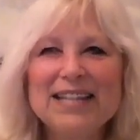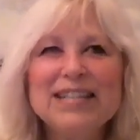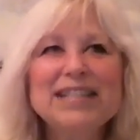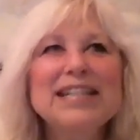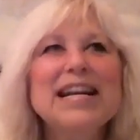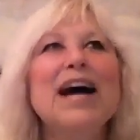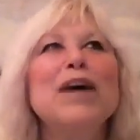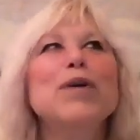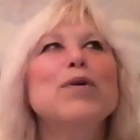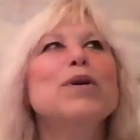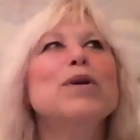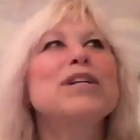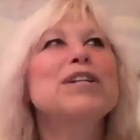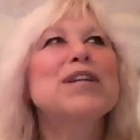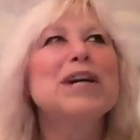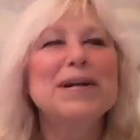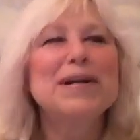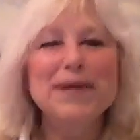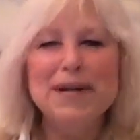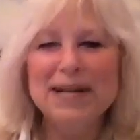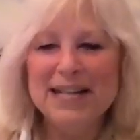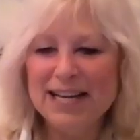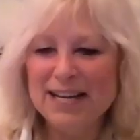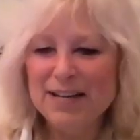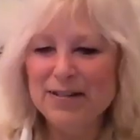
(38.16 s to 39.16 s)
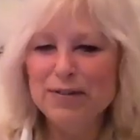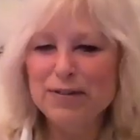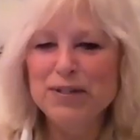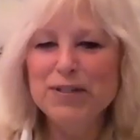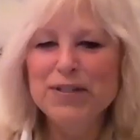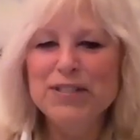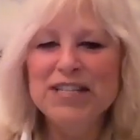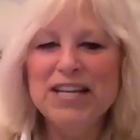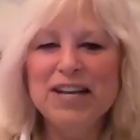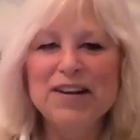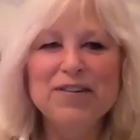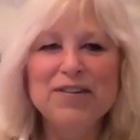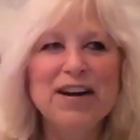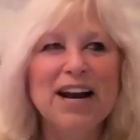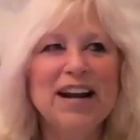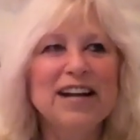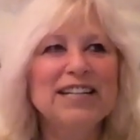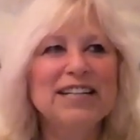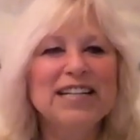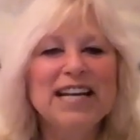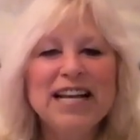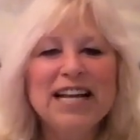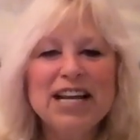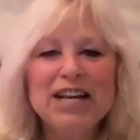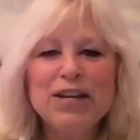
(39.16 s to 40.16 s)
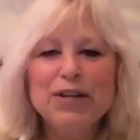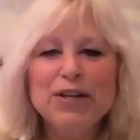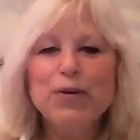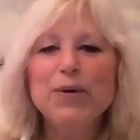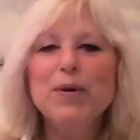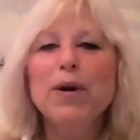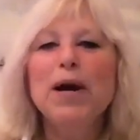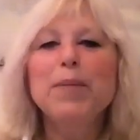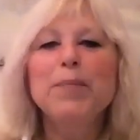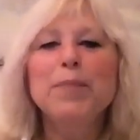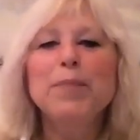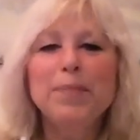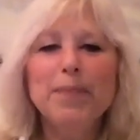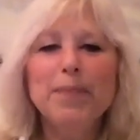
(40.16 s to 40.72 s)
now I have to say right. You are